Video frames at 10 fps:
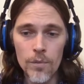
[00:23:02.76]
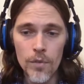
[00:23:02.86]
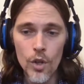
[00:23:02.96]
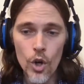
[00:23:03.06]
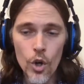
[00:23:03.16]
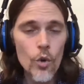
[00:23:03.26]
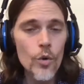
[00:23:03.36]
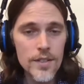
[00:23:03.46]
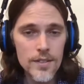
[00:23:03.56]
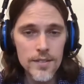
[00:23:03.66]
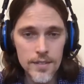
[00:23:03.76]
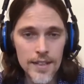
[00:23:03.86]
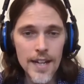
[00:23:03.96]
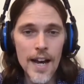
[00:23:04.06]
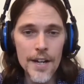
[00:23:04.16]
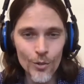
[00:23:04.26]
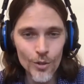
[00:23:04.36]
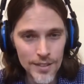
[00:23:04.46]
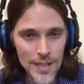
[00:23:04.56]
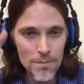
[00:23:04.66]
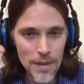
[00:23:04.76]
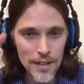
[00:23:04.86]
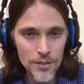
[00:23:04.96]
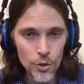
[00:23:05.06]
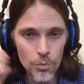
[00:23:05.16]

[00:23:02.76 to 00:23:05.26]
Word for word: who is the nine, who is the ambassador?